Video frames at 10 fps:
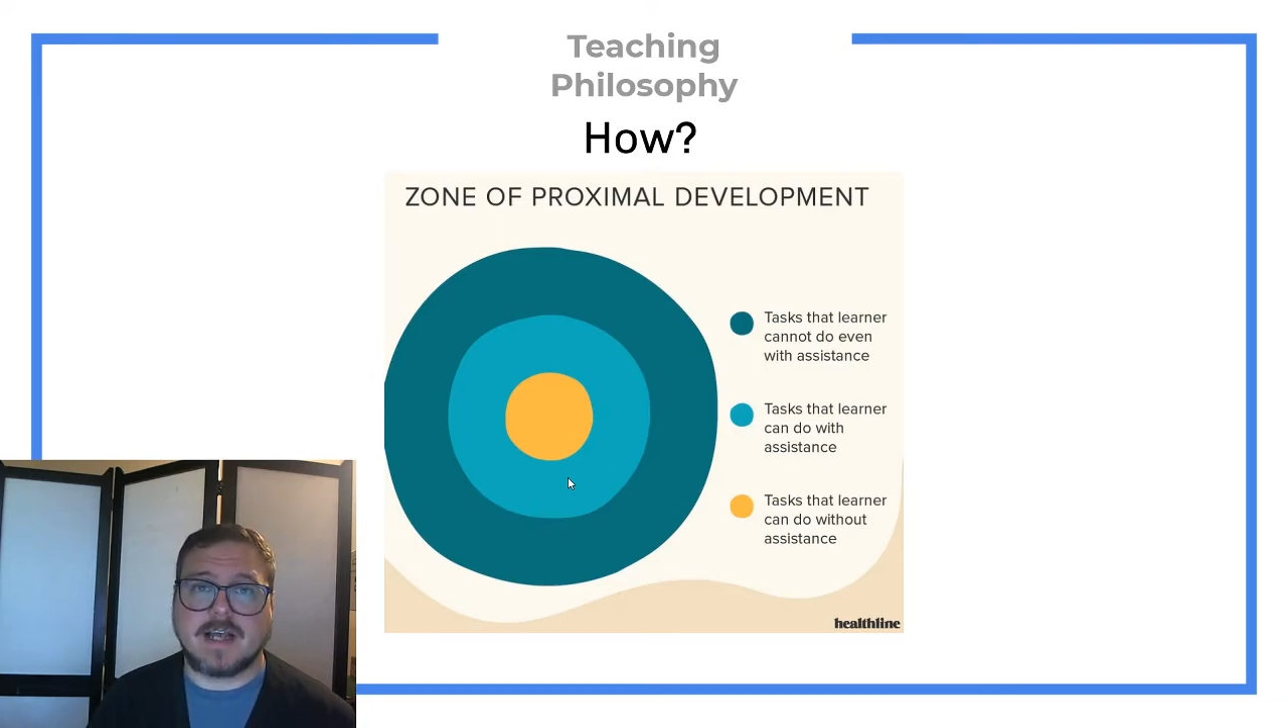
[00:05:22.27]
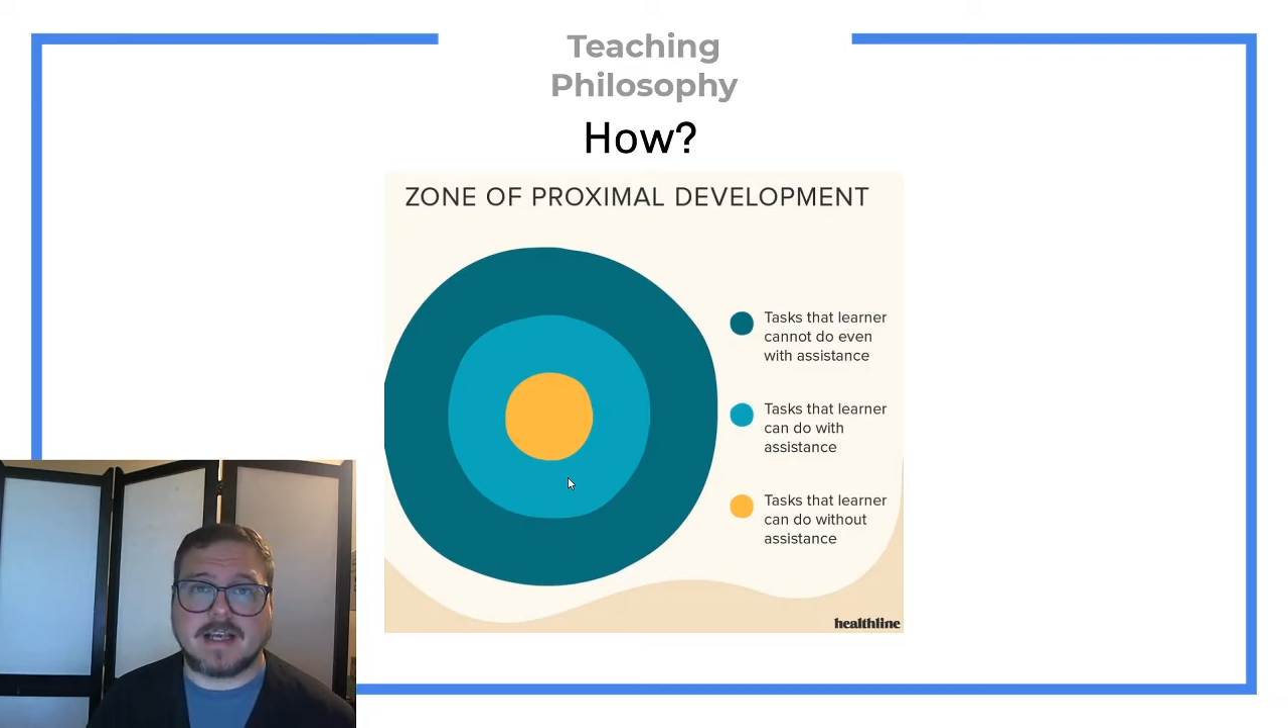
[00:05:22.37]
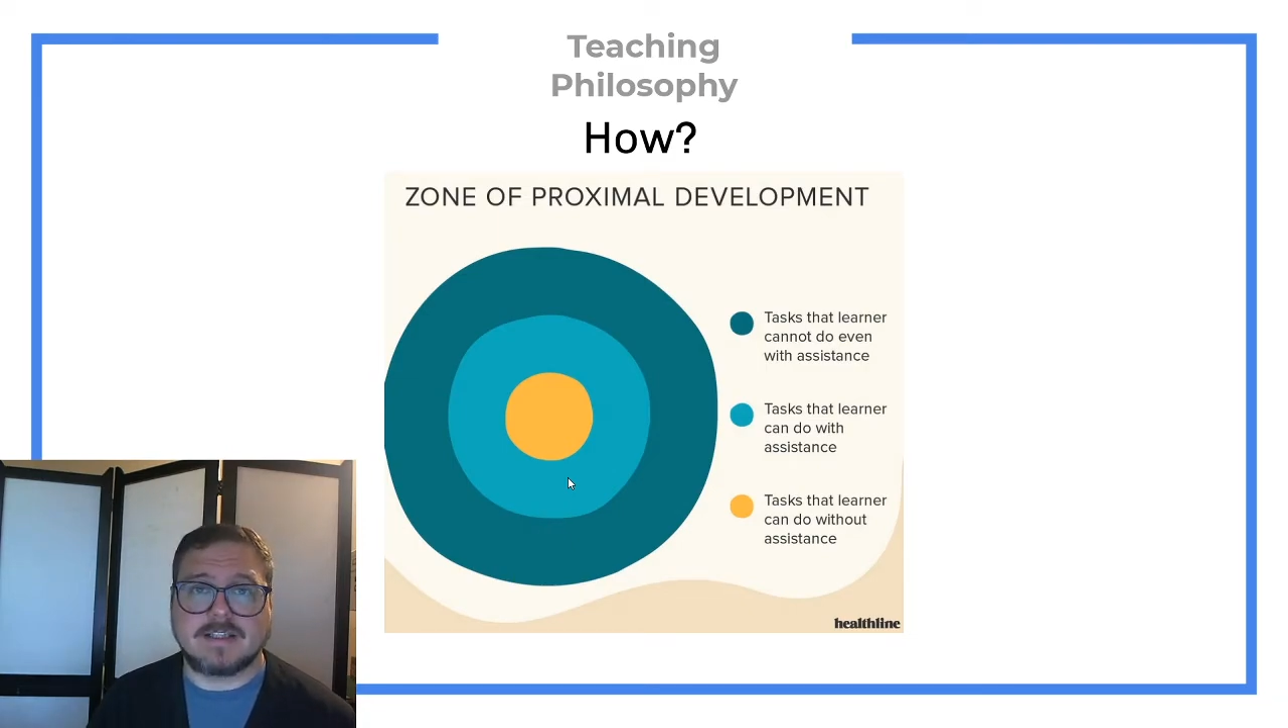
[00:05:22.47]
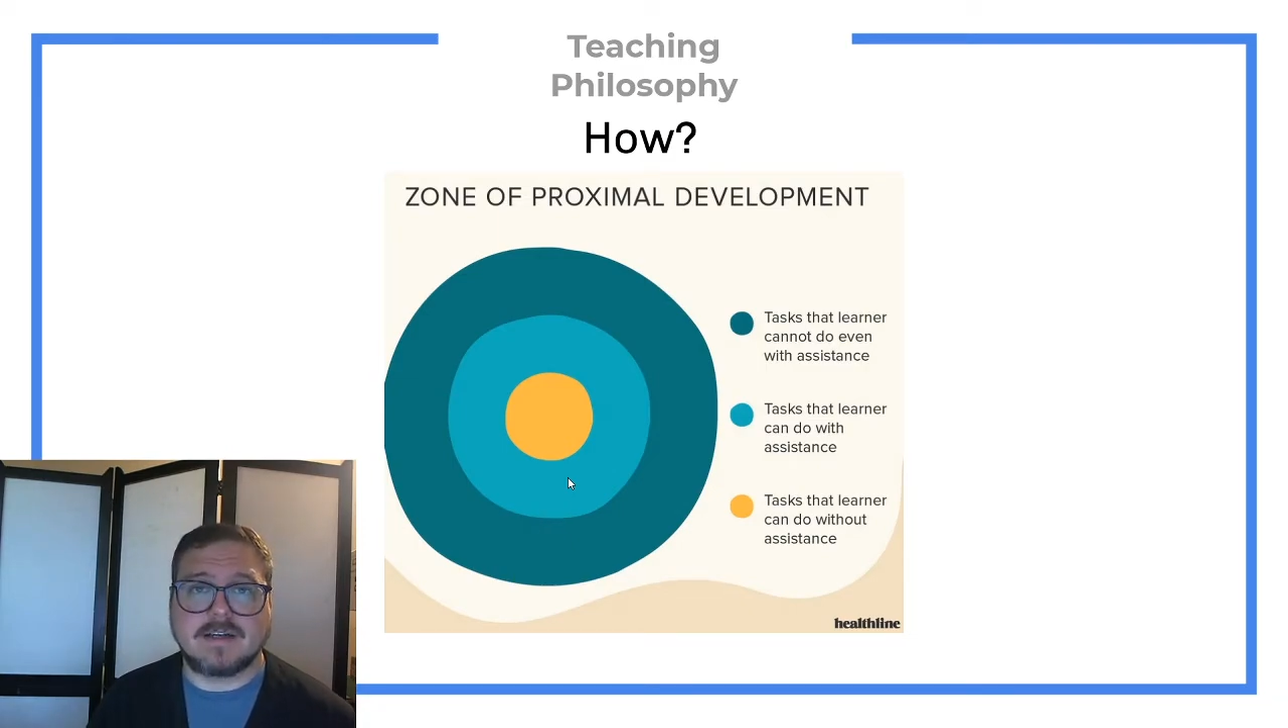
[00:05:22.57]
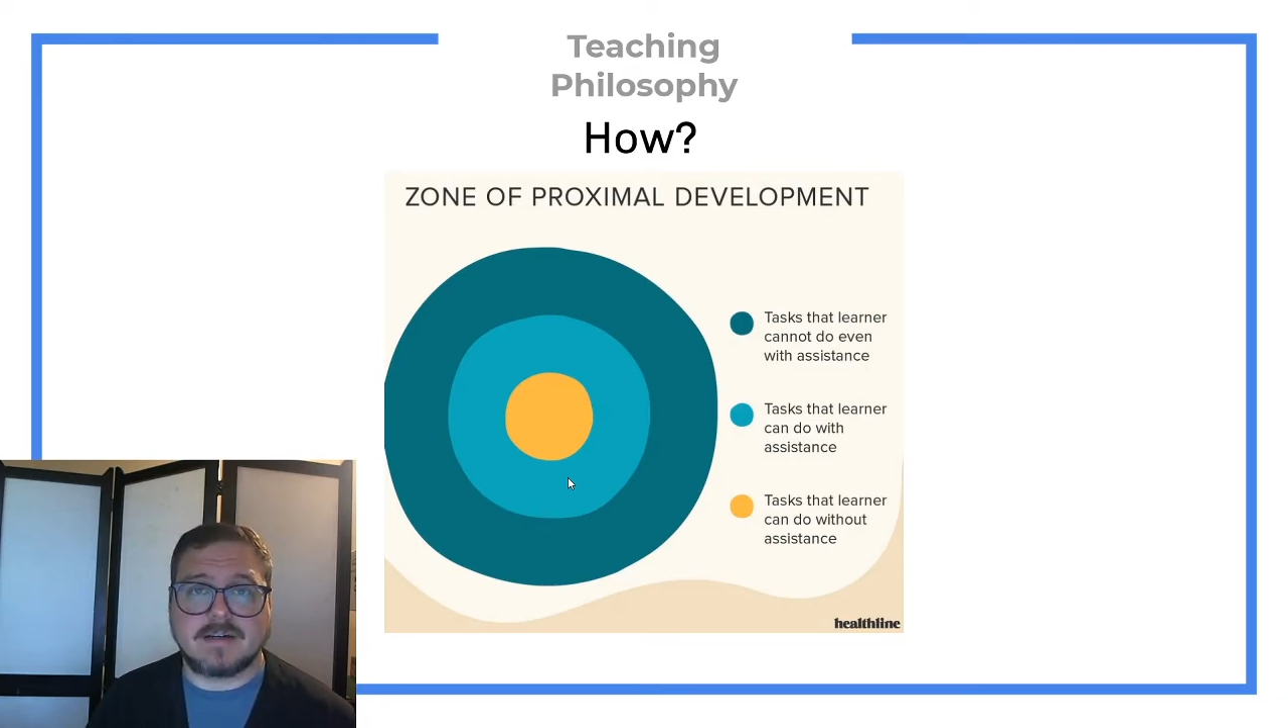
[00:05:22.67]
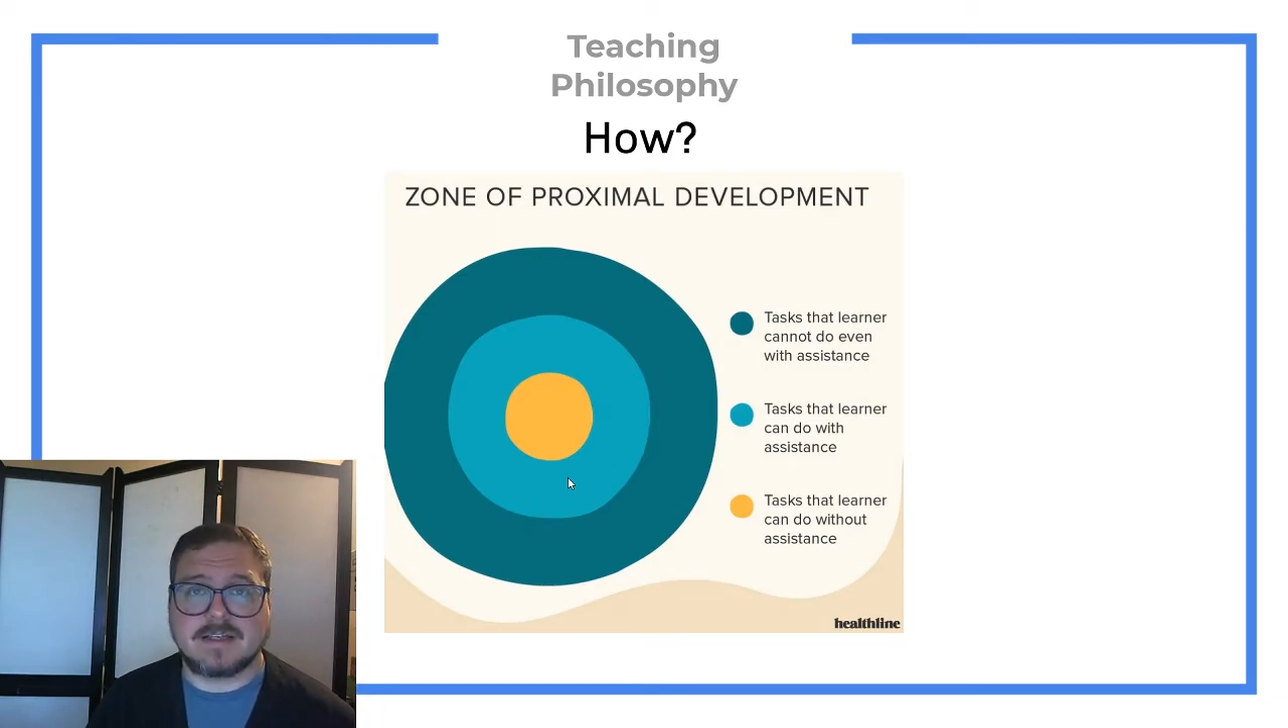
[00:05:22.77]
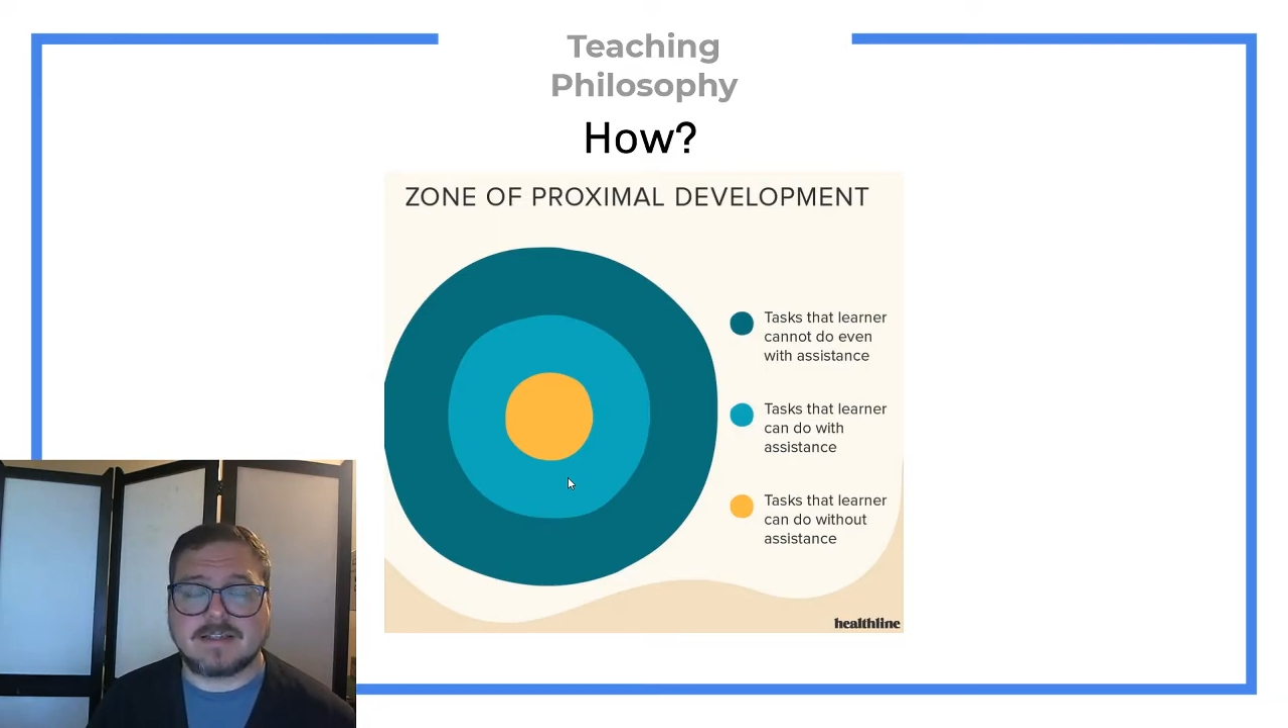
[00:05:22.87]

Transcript: asynchronous